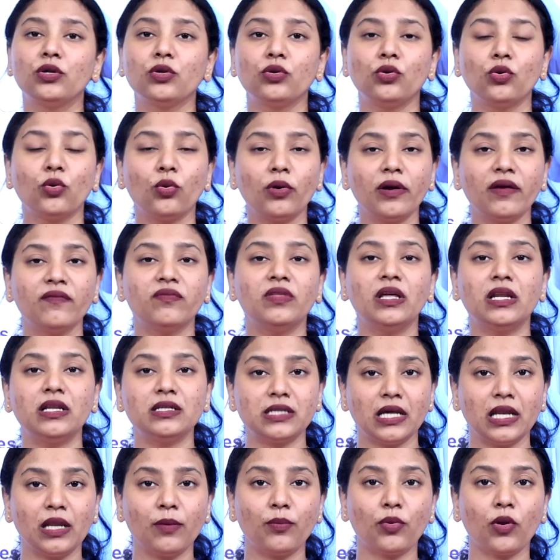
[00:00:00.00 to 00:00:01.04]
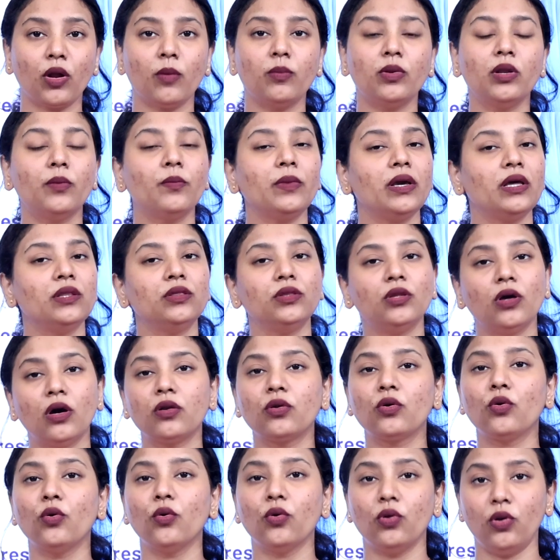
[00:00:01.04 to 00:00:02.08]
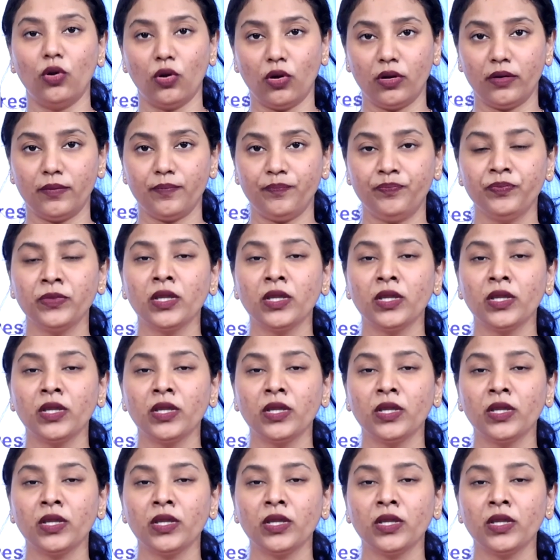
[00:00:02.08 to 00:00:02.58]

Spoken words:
to know if there is any problem in your colon.